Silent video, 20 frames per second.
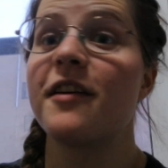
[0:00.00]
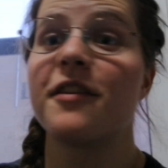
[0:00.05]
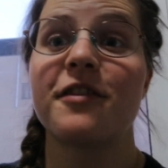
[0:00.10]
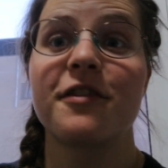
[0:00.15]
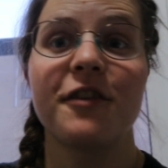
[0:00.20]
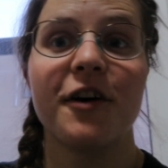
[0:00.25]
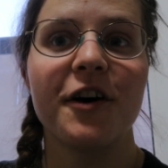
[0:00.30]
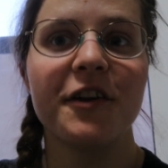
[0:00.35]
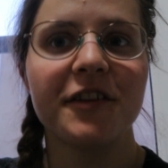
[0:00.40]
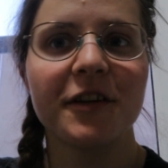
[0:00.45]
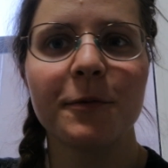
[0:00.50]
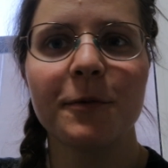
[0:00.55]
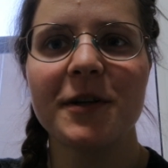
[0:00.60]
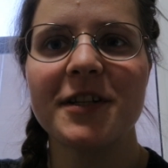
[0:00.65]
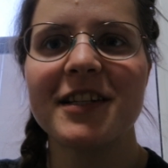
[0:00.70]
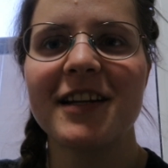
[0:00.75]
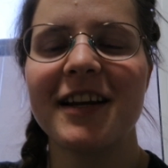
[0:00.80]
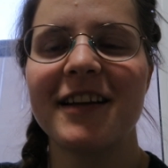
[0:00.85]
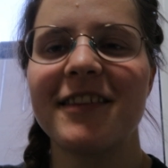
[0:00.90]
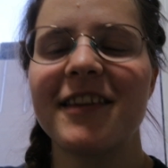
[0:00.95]
thought it was
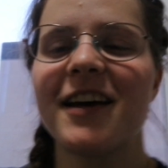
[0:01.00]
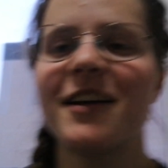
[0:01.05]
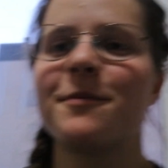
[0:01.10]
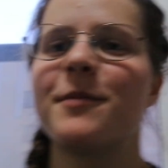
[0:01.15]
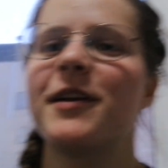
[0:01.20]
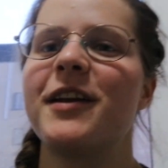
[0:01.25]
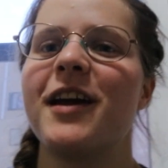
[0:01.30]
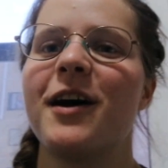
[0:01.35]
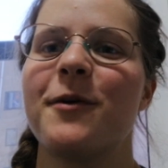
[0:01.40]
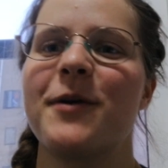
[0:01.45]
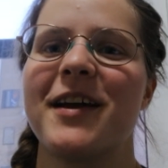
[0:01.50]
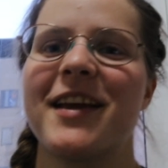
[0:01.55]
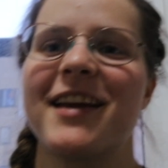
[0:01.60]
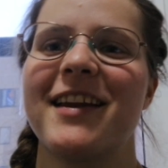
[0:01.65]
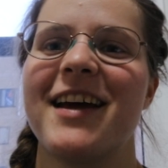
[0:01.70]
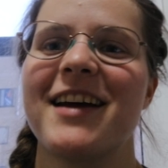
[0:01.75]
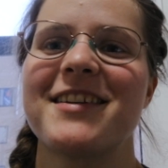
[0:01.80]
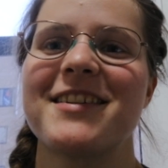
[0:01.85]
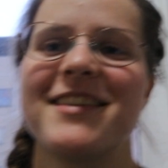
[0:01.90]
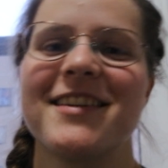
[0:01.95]
like that, but now I can
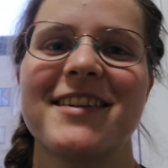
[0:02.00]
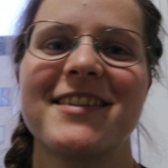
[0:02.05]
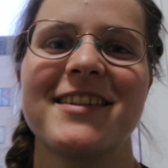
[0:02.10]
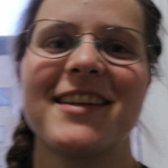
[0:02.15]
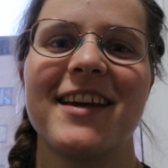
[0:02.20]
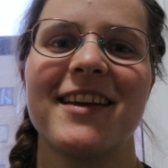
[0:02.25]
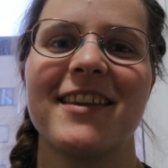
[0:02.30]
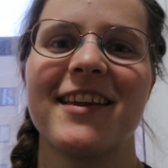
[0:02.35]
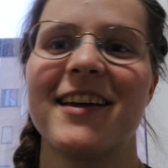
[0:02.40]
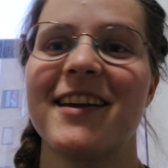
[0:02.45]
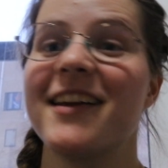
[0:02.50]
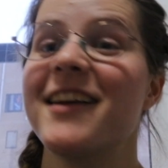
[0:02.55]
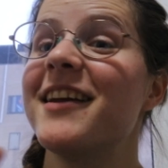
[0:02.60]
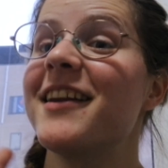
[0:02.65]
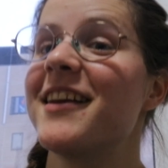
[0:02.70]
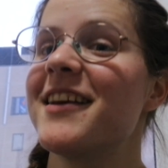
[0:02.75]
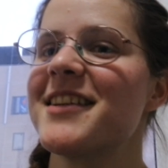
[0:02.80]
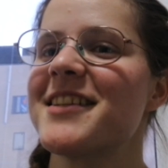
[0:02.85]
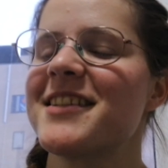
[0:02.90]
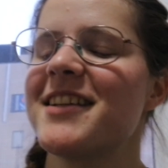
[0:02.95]
actually say that it
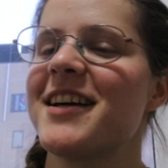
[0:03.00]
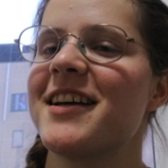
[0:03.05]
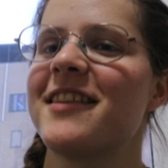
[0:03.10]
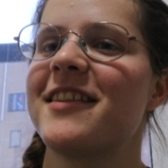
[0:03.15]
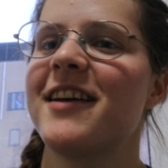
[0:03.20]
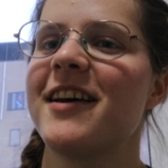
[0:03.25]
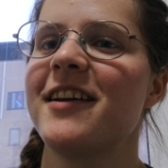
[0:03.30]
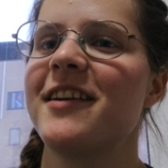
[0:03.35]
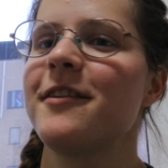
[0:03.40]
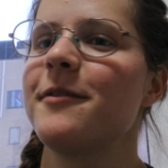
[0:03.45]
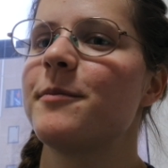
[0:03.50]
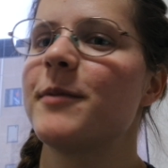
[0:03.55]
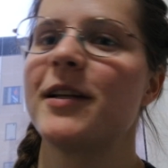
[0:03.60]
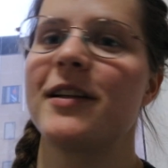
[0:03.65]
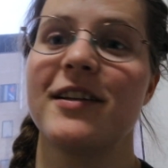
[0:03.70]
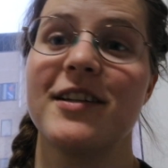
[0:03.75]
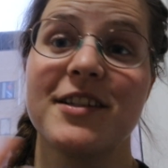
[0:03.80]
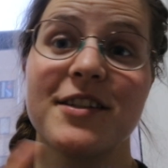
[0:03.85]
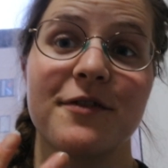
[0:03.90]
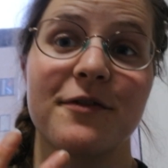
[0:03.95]
is like that, at
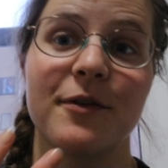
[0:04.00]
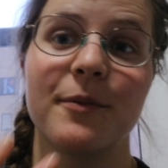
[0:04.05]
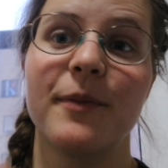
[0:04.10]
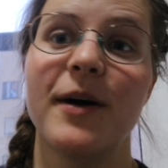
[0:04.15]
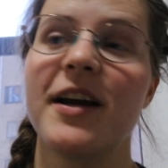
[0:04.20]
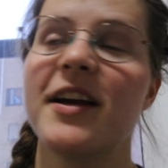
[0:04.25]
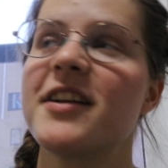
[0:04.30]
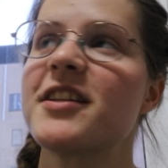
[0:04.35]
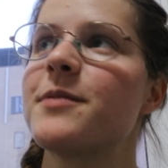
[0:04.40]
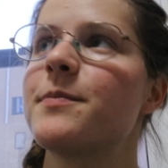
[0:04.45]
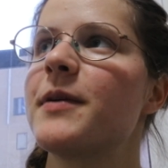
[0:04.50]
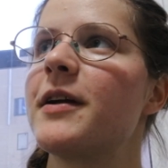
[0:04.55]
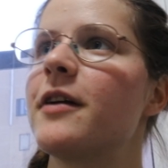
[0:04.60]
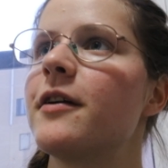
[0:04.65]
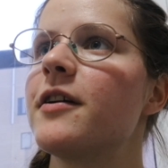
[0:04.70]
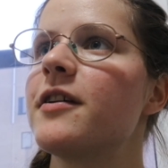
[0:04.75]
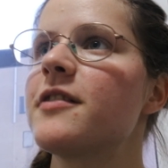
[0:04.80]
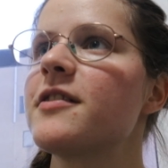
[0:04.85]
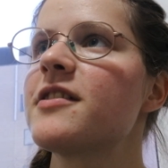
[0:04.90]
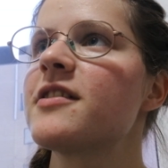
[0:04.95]
least from my
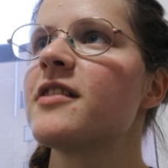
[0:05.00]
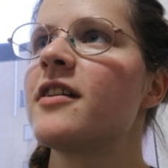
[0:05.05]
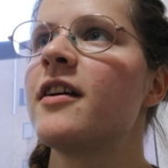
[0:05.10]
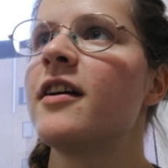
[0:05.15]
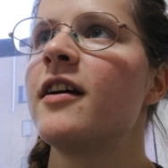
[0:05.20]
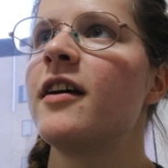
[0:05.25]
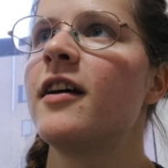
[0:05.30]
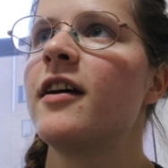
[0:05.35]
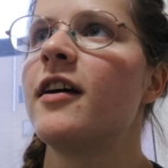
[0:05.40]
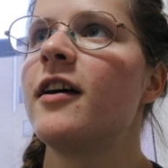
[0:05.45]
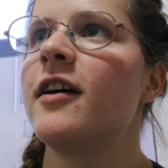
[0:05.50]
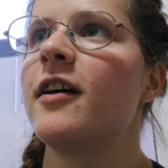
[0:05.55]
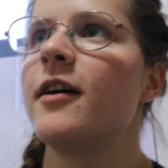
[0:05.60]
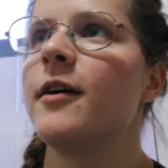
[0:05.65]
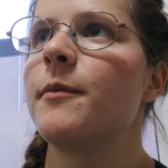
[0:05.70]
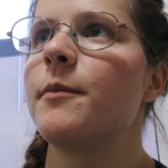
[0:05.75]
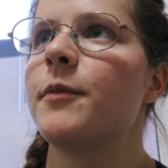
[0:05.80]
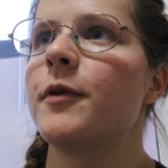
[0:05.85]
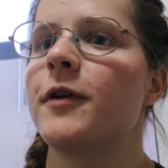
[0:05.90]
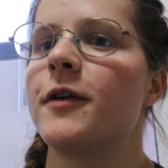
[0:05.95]
experience.
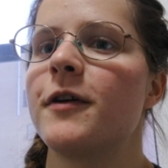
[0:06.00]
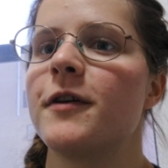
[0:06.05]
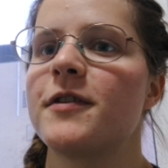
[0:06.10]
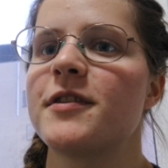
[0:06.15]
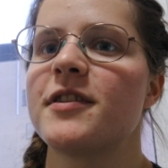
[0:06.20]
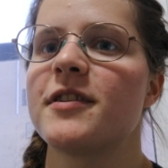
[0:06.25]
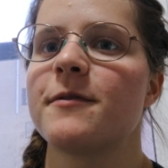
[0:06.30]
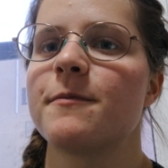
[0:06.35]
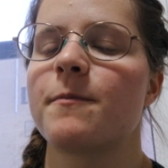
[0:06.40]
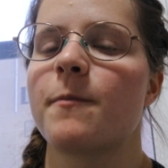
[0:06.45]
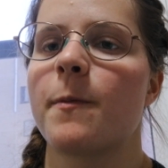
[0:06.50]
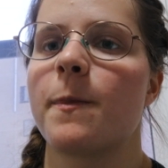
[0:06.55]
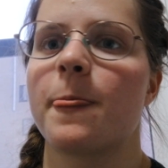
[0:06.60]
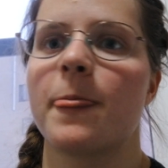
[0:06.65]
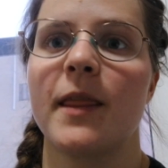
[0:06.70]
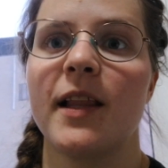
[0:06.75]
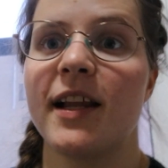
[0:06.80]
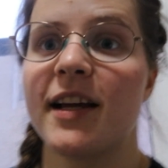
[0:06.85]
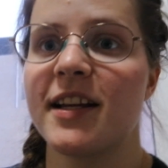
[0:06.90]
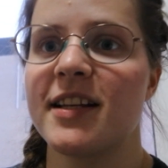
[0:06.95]
Because,
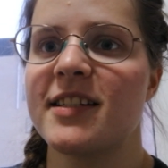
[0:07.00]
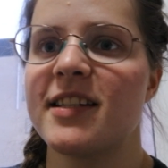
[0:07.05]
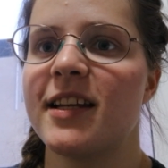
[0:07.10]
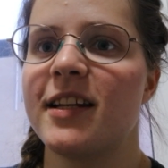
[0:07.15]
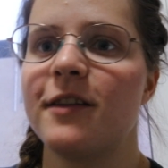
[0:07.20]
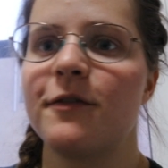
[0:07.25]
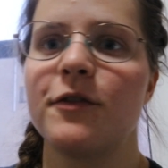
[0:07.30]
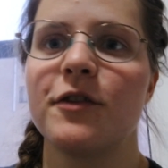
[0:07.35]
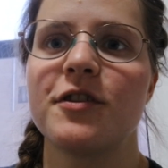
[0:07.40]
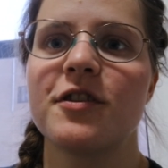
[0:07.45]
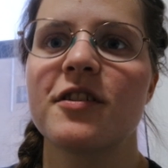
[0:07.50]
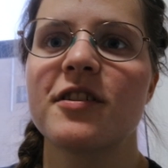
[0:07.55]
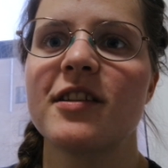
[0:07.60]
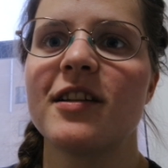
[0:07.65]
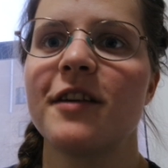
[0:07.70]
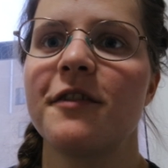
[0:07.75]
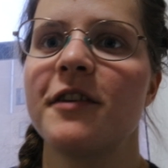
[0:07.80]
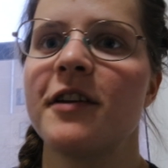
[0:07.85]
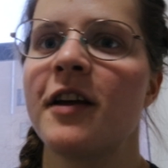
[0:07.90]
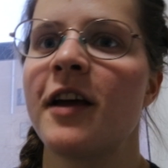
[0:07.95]
like I said, if you just
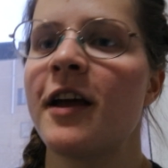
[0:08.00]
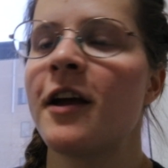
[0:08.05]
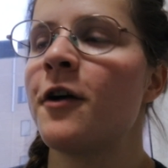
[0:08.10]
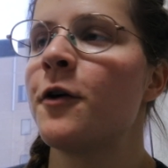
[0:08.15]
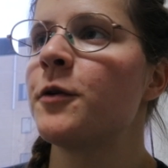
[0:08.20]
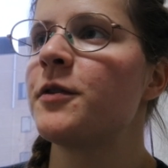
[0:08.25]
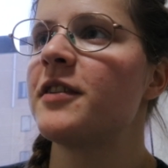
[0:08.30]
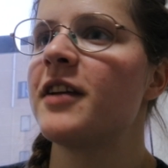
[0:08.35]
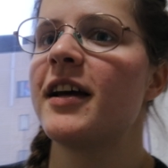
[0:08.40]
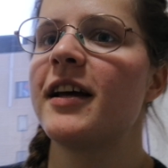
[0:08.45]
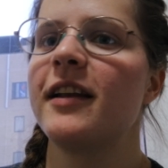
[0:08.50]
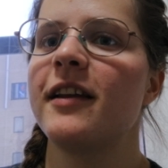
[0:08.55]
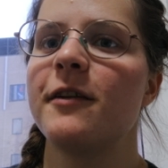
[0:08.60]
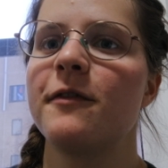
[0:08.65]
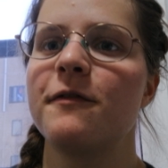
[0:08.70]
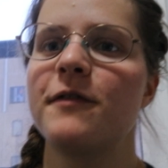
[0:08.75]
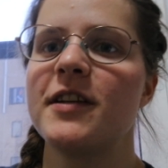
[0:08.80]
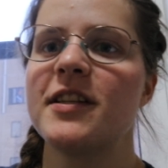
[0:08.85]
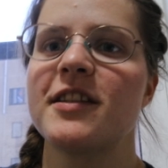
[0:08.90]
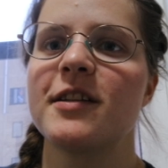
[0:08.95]
live in a hotel and
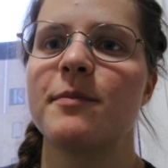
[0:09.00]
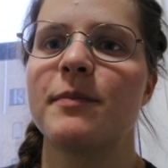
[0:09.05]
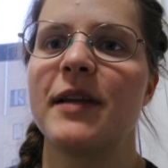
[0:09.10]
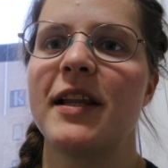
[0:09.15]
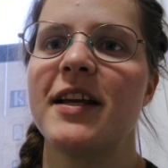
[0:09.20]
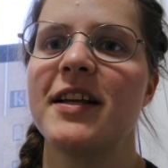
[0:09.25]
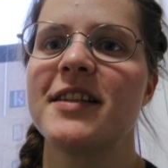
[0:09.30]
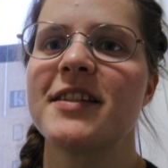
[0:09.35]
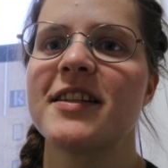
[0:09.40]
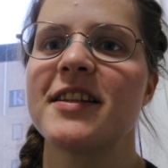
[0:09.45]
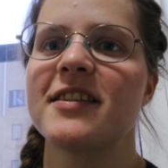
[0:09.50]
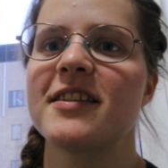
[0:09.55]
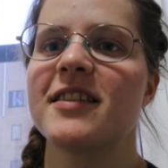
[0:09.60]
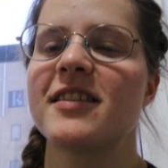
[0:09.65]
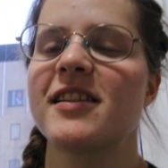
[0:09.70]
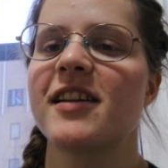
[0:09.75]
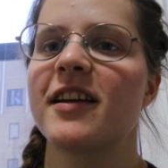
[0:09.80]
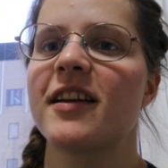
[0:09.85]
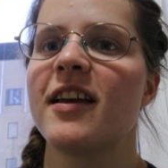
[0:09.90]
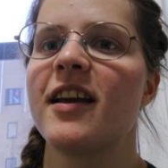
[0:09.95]
visit places, it's
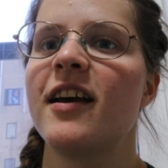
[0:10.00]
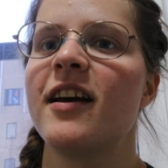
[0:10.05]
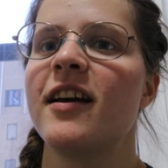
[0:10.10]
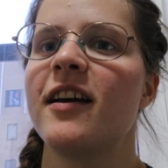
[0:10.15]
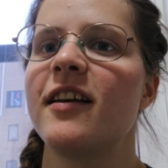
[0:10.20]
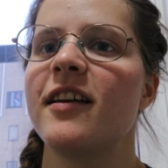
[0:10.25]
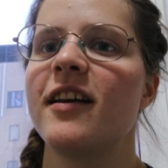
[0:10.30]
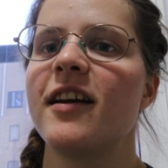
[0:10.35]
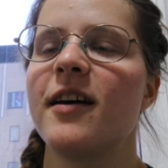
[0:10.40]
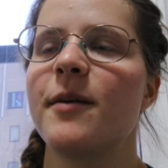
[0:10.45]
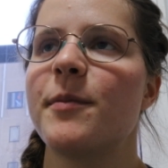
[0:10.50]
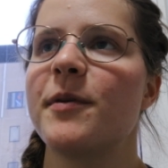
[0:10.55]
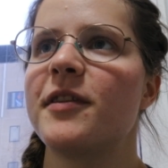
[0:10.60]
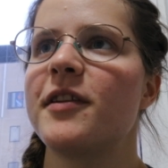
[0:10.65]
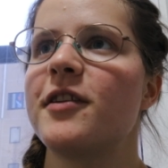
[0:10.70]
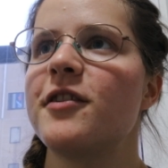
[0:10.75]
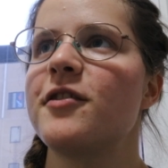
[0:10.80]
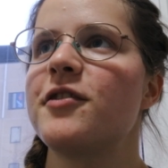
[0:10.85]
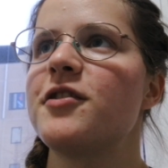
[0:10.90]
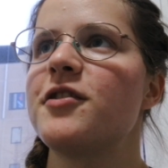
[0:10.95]
like, yeah, but then